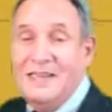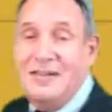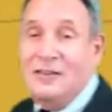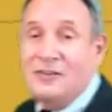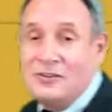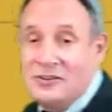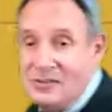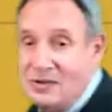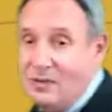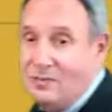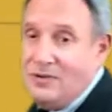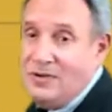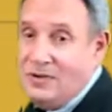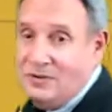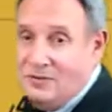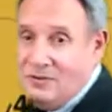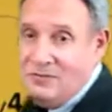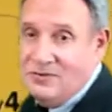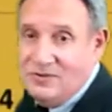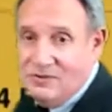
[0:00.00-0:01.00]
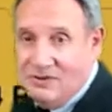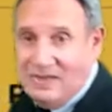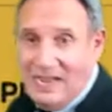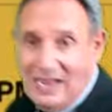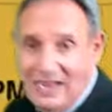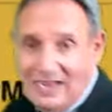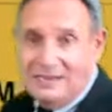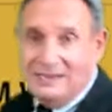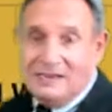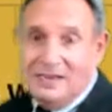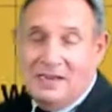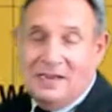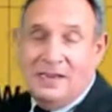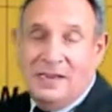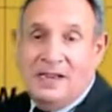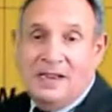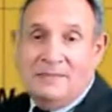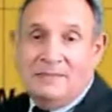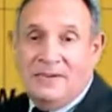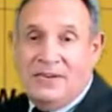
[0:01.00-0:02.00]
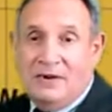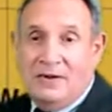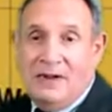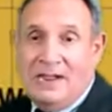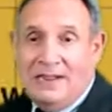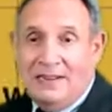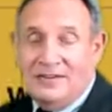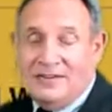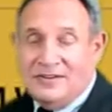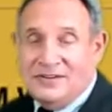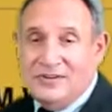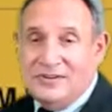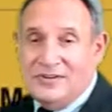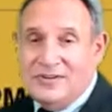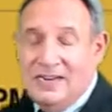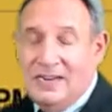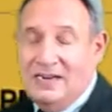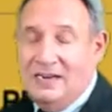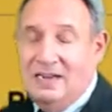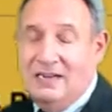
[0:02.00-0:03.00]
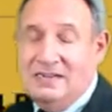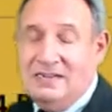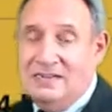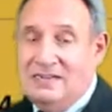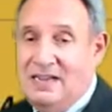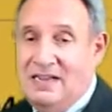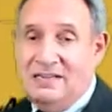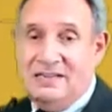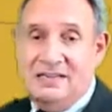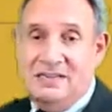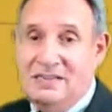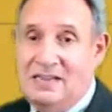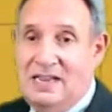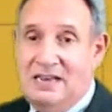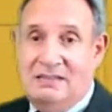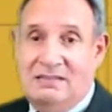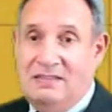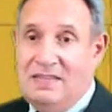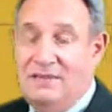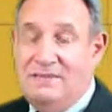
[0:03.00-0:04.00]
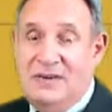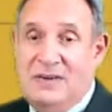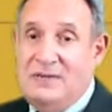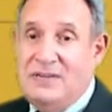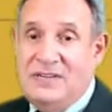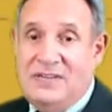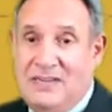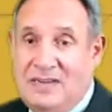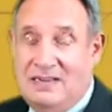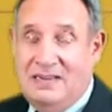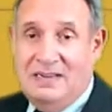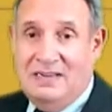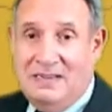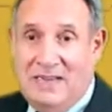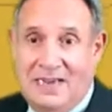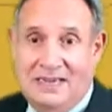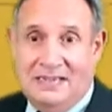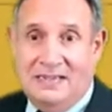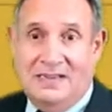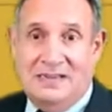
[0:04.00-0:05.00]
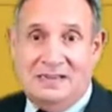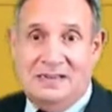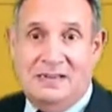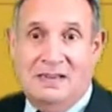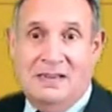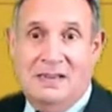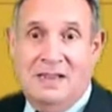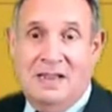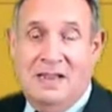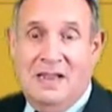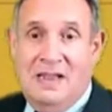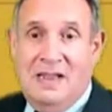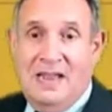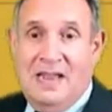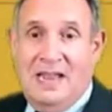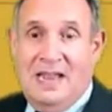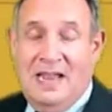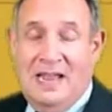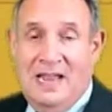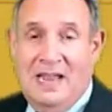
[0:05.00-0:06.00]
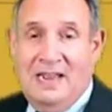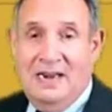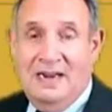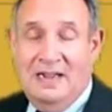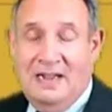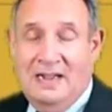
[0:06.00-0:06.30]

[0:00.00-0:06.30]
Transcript: is so huge, you guys, meteorologists are saying it's like they've never seen anything like this. And